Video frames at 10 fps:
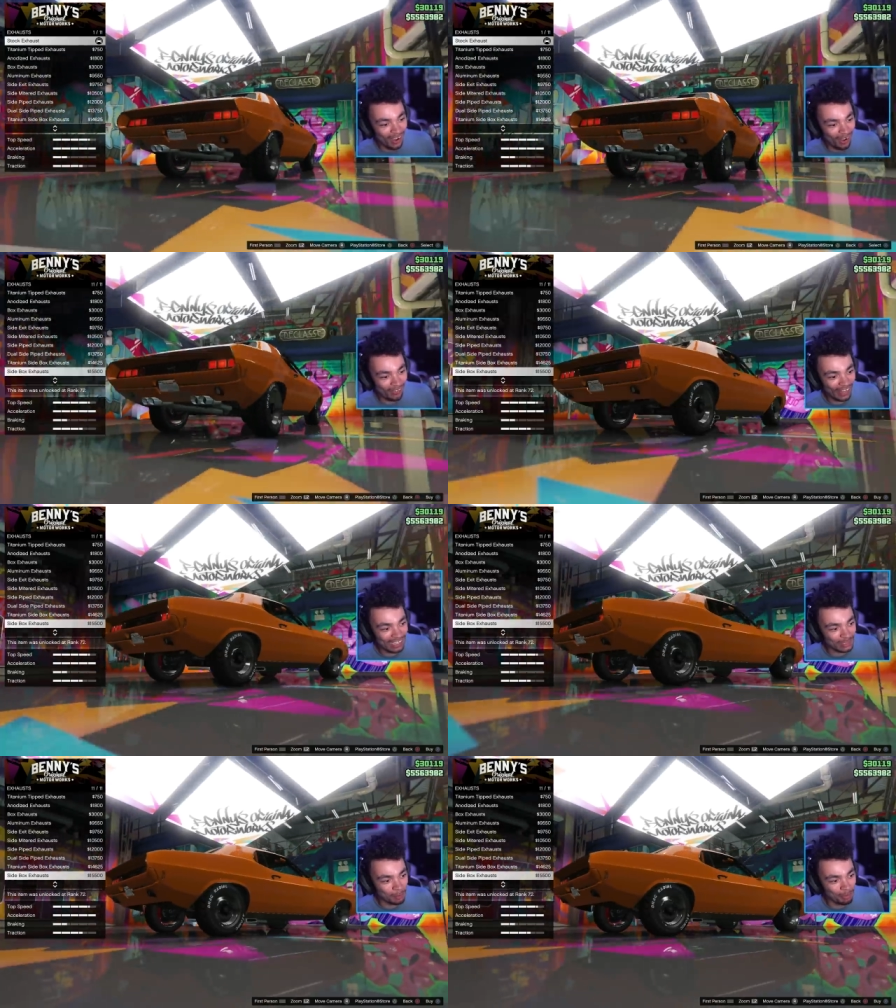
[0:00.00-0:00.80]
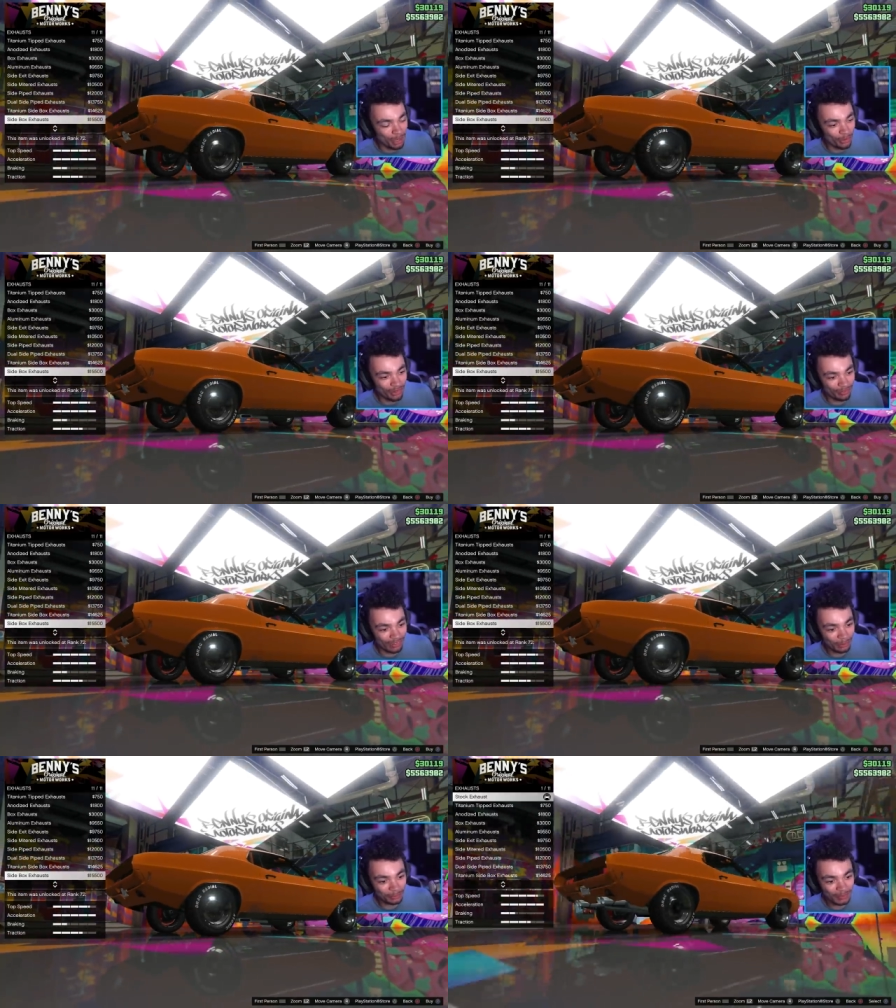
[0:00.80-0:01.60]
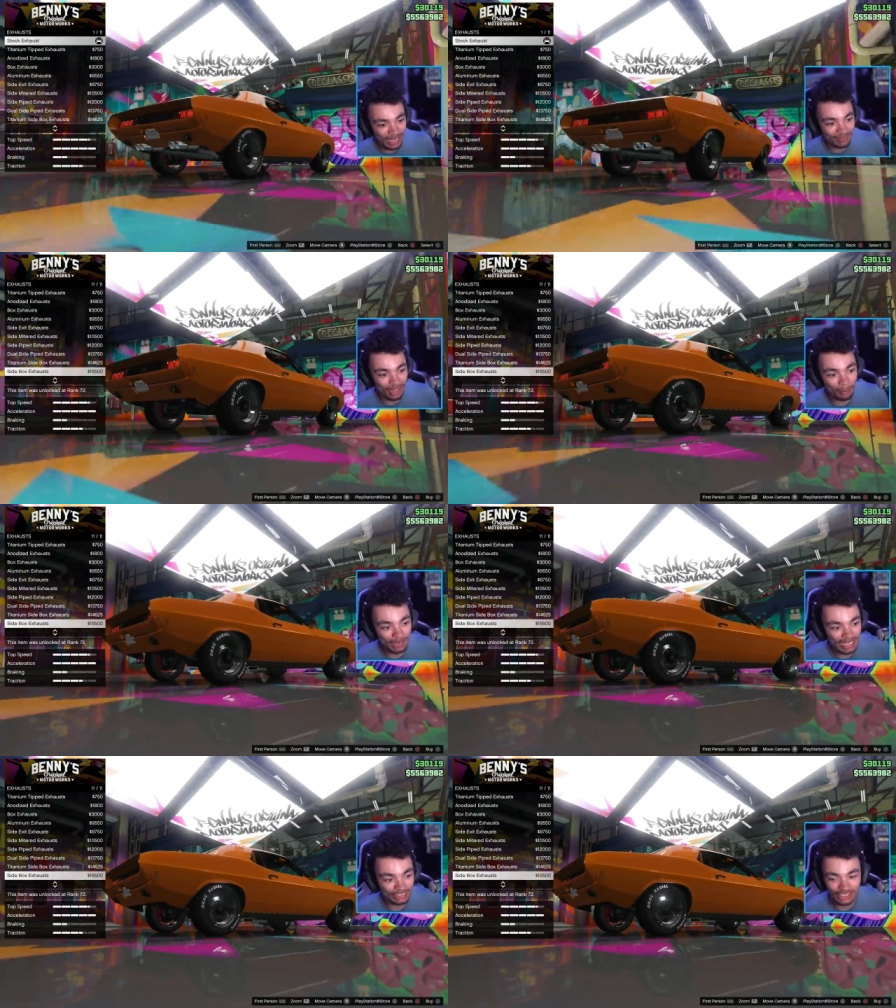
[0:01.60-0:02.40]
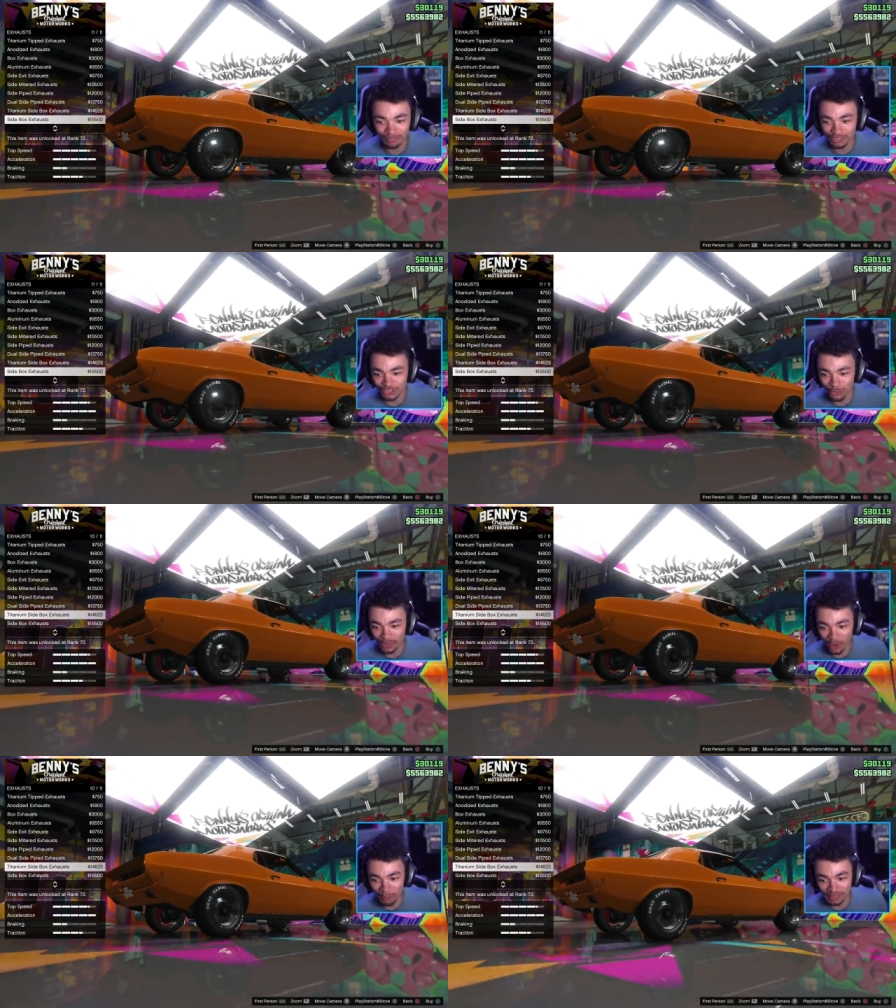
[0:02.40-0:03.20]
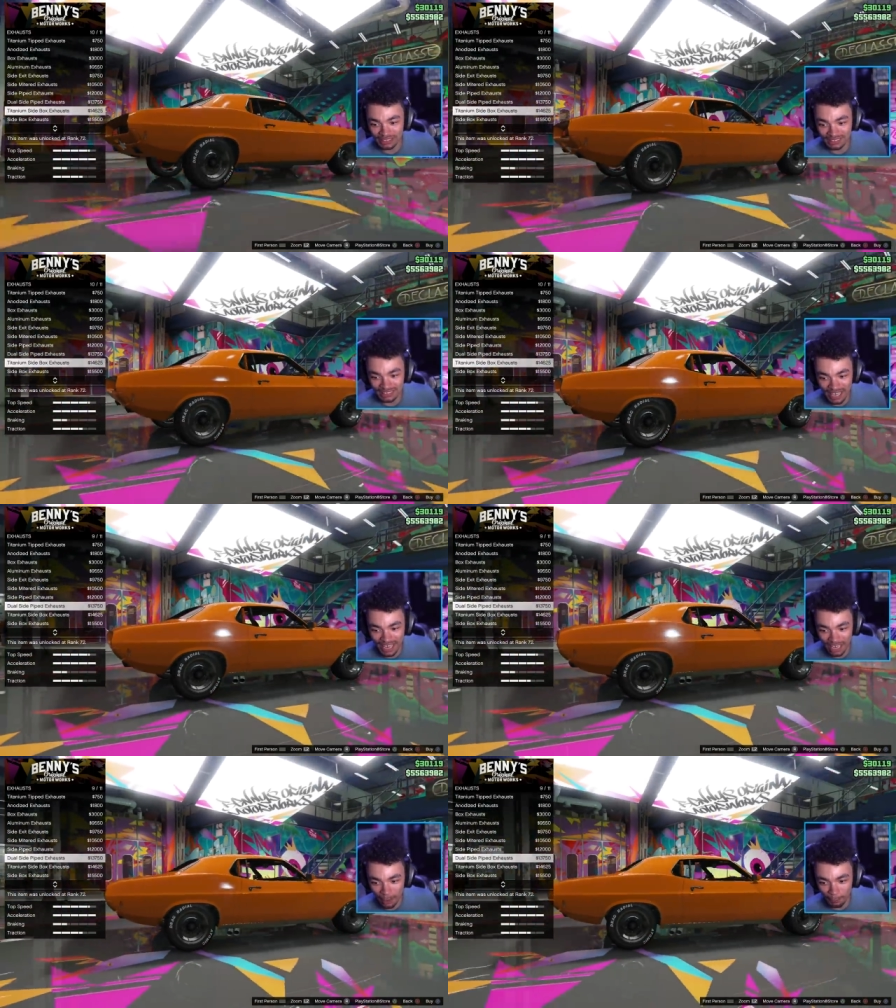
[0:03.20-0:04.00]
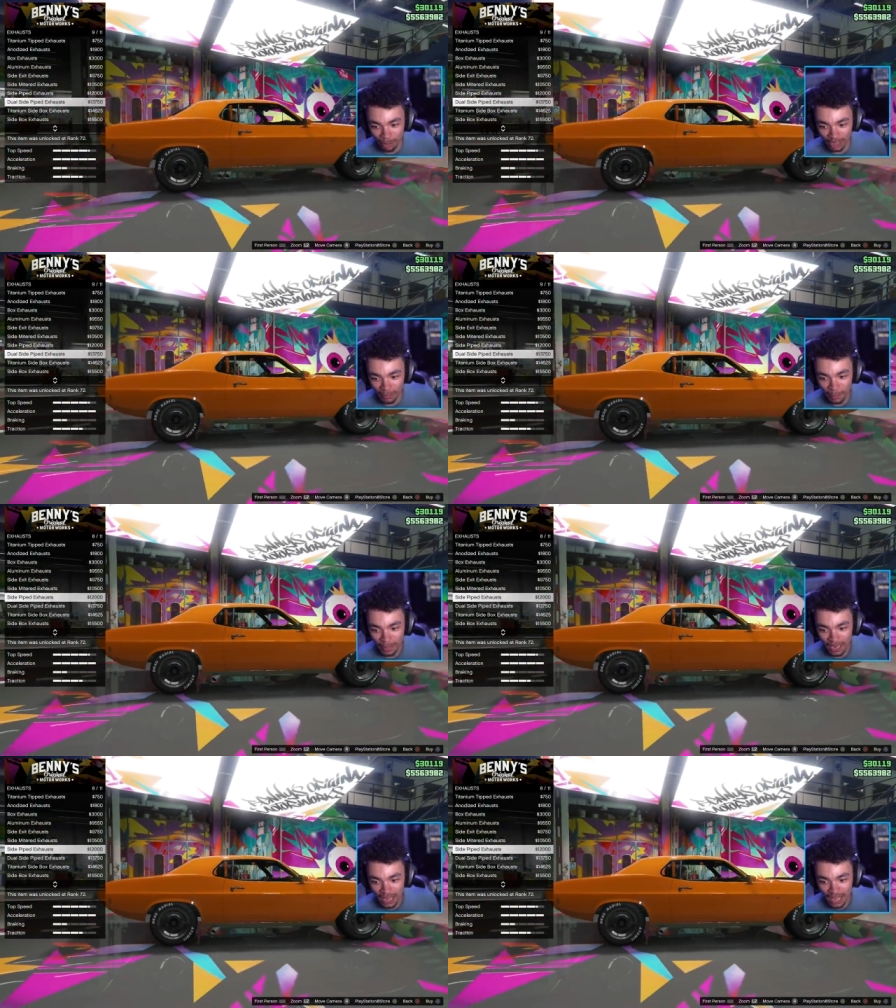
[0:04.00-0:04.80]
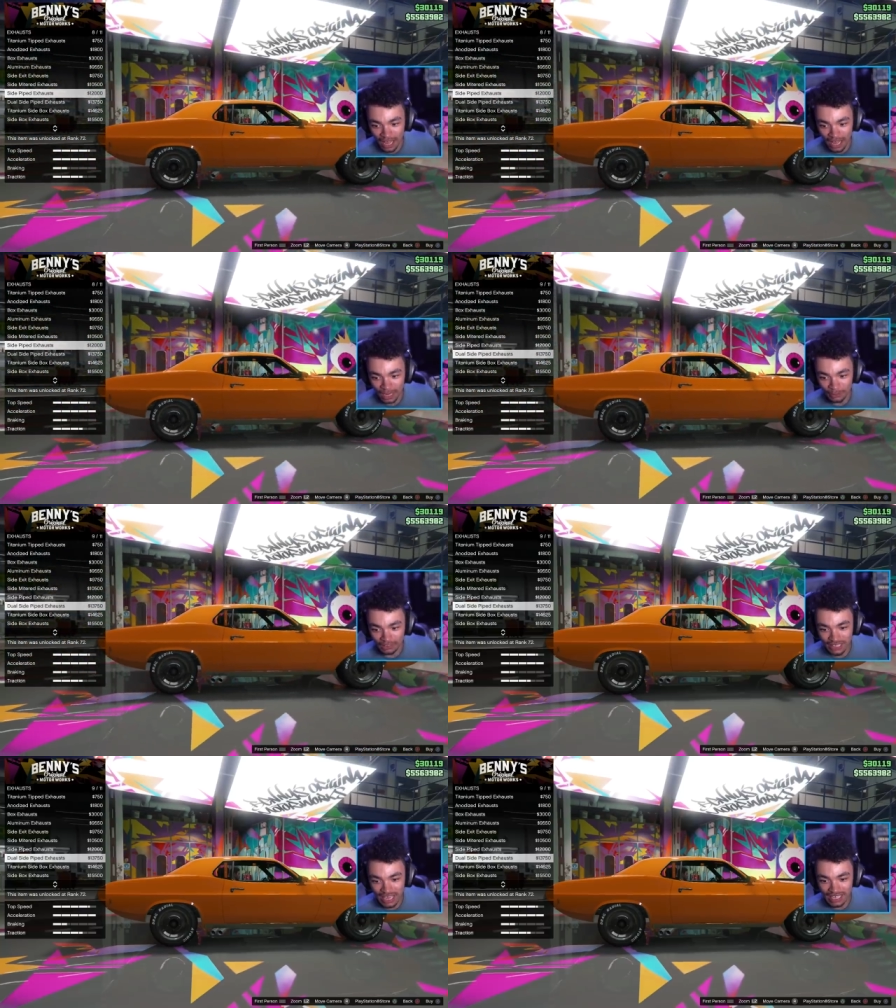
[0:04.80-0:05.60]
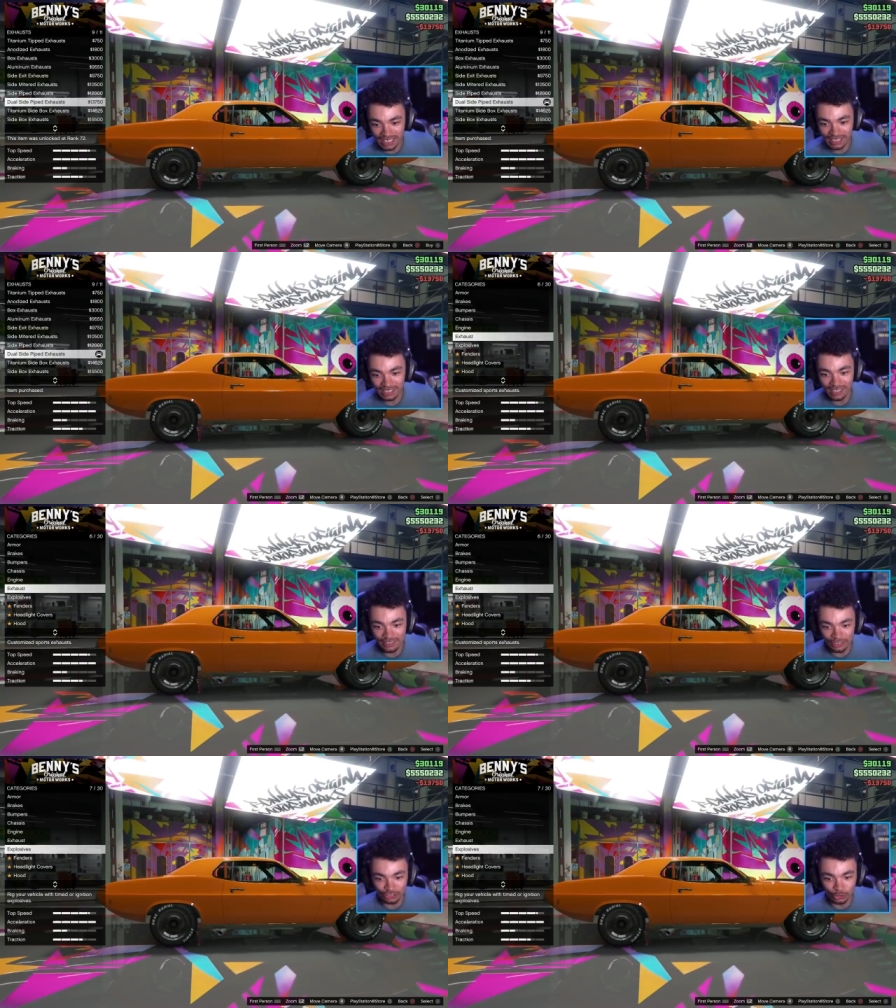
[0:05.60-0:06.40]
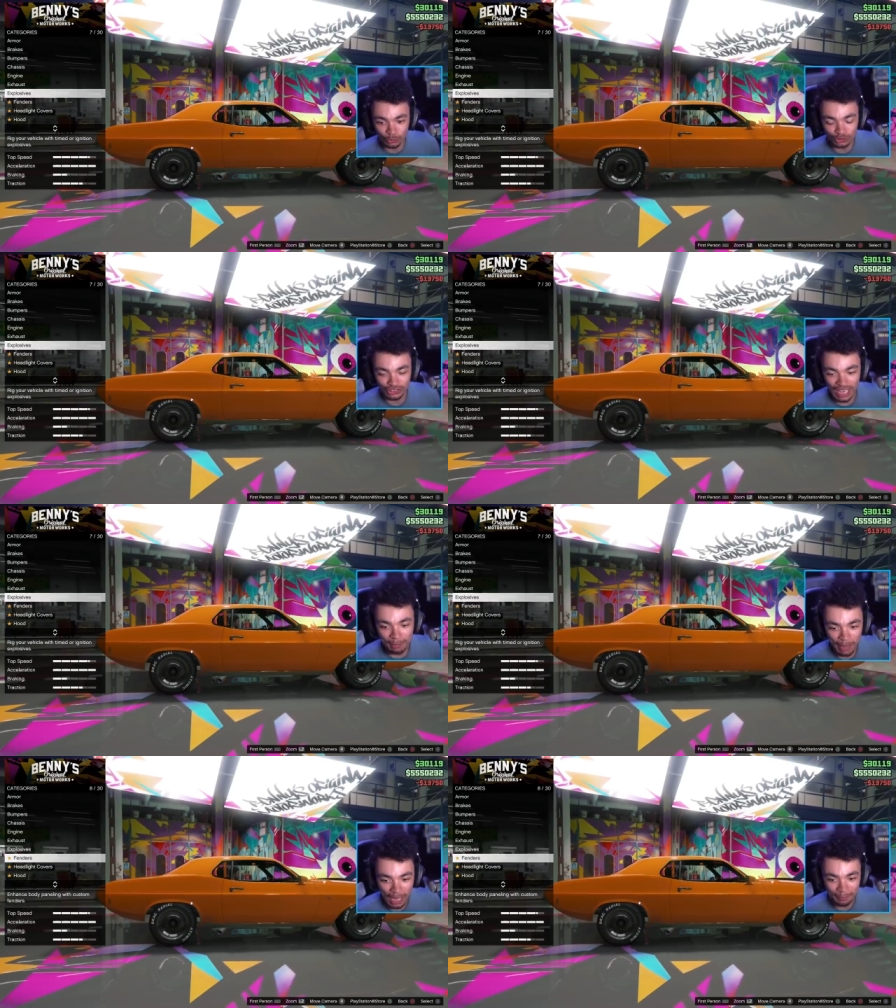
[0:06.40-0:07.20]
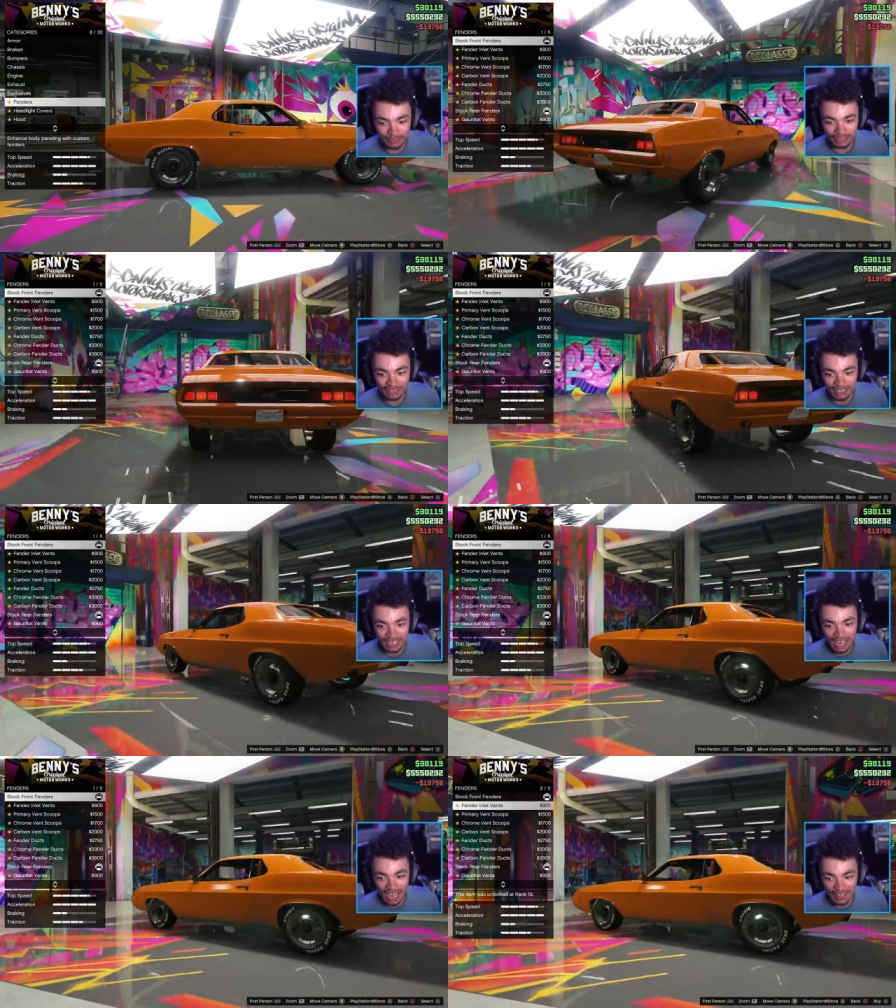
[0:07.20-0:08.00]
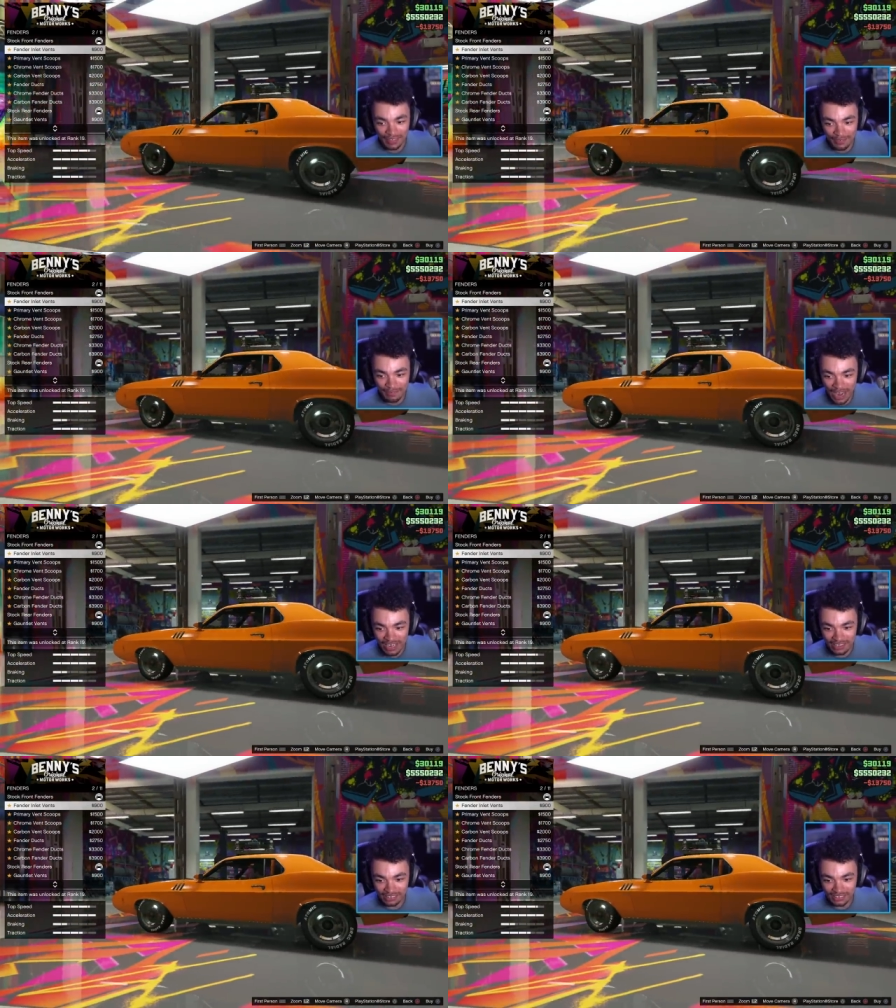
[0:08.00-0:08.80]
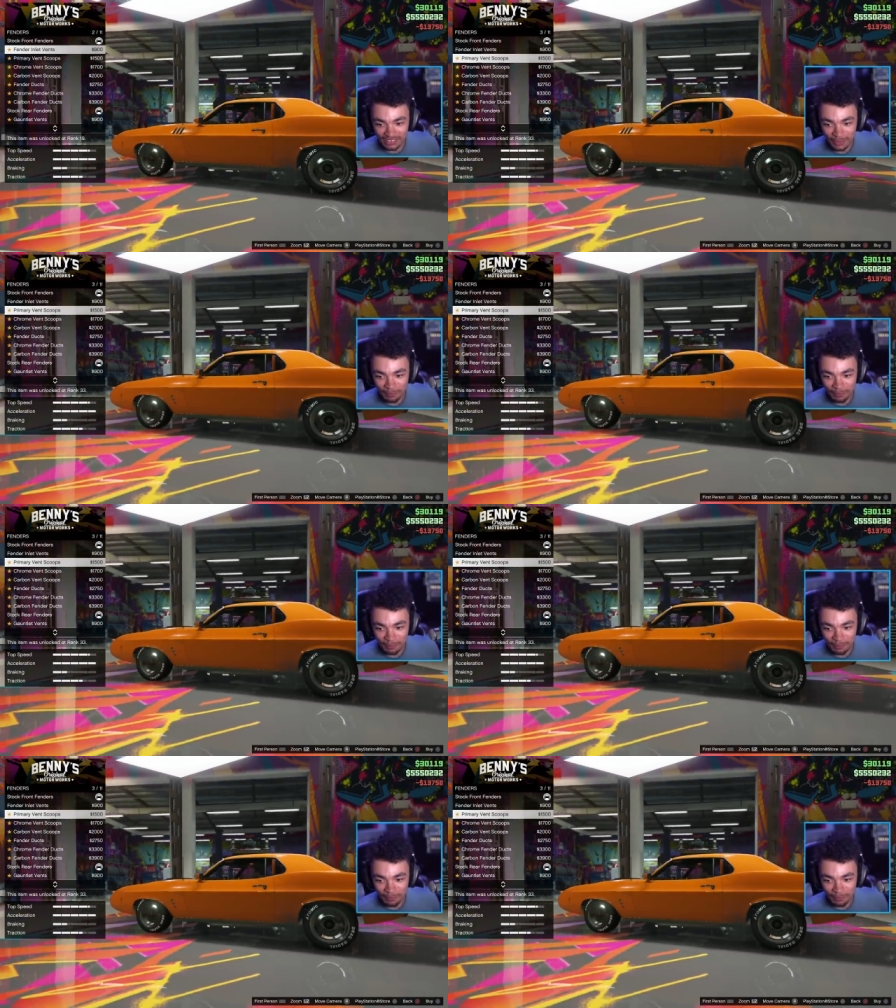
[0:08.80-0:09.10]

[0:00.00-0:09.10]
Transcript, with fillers: Oh, that is beautiful. I wish we could have a combination of the two. That would be sick, but I will take the dual side pipes. And then the fenders.